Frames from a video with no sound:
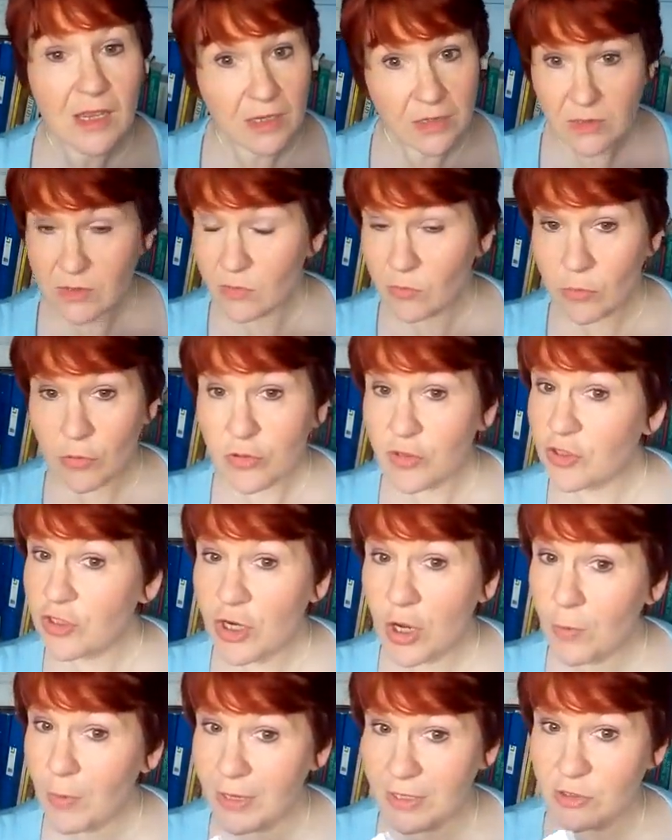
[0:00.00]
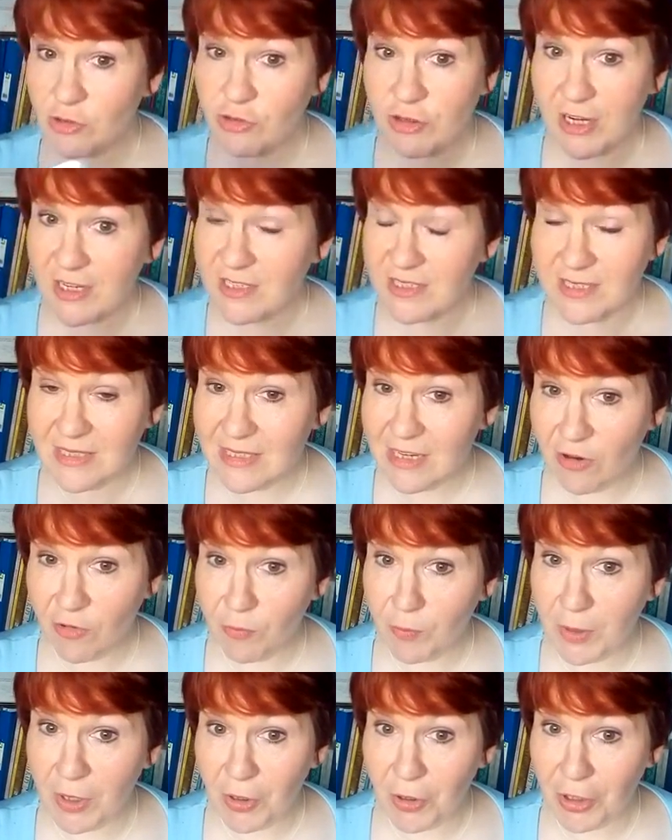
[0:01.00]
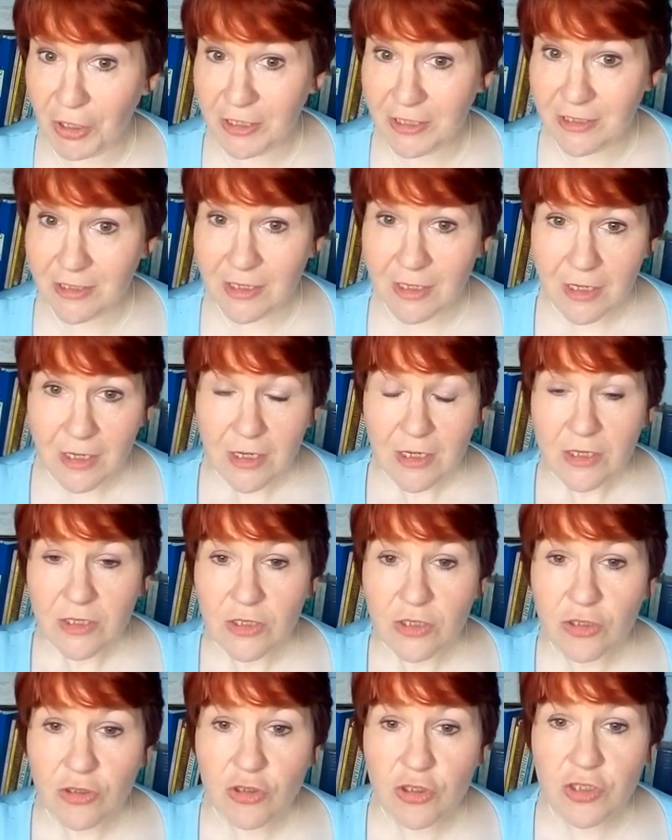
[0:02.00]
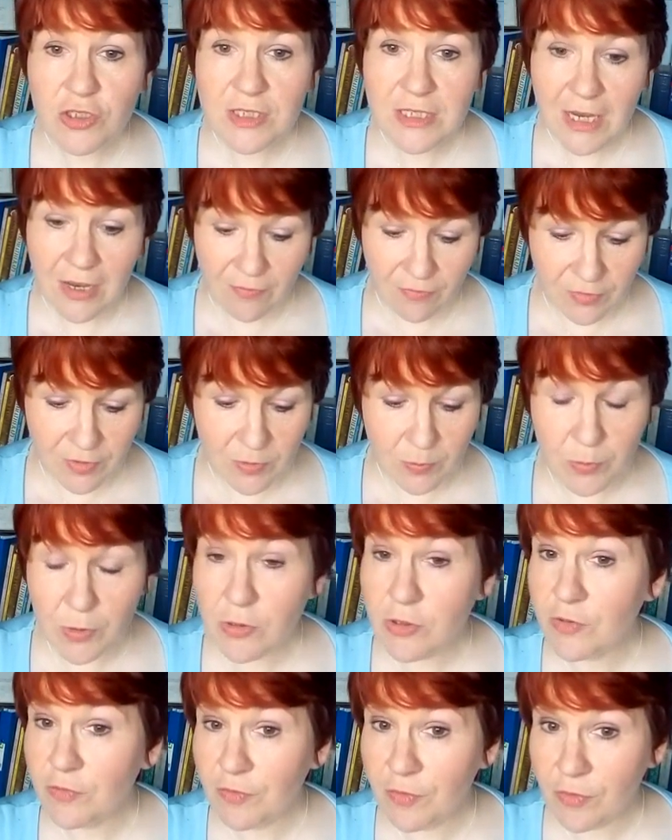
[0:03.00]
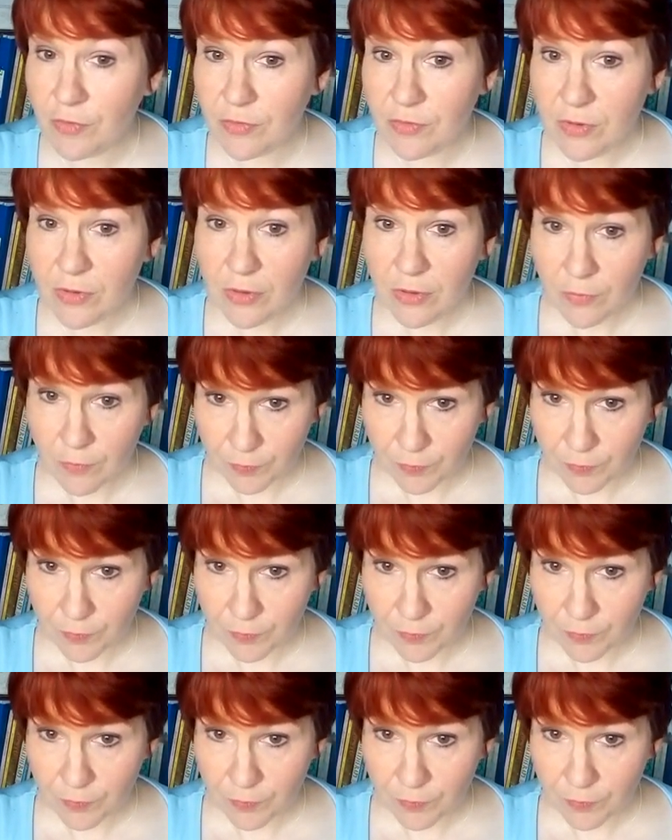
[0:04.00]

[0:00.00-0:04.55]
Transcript: and so of course no extract is left behind. So you just have this beautiful,